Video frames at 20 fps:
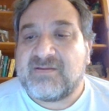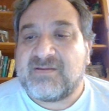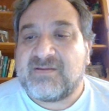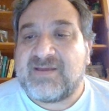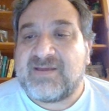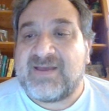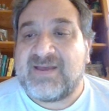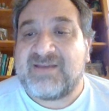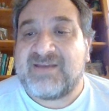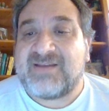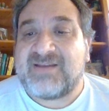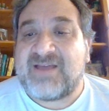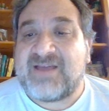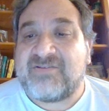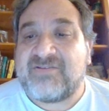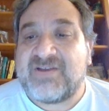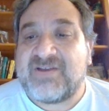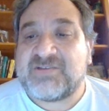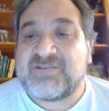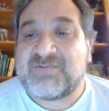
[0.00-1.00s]
And
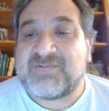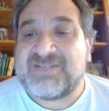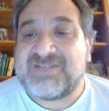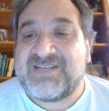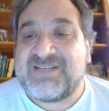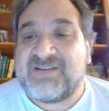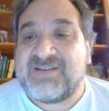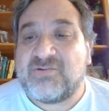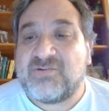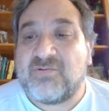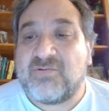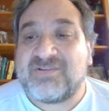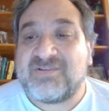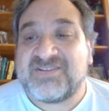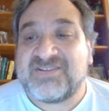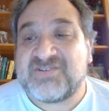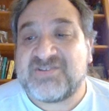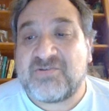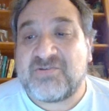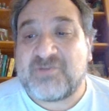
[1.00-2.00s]
neither Eswatini nor
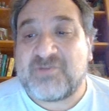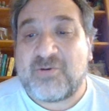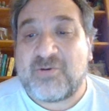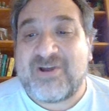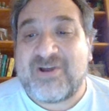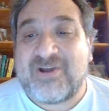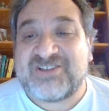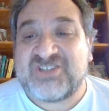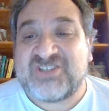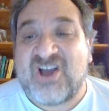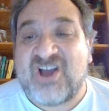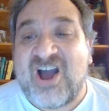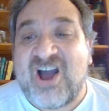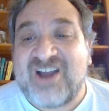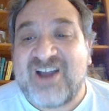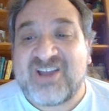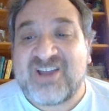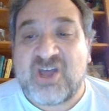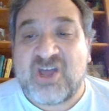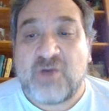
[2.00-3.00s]
Lesotho are actually
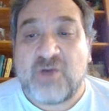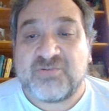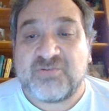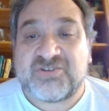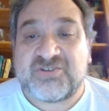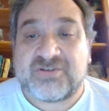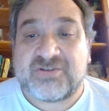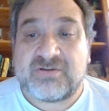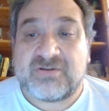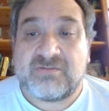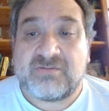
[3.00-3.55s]
on a coast.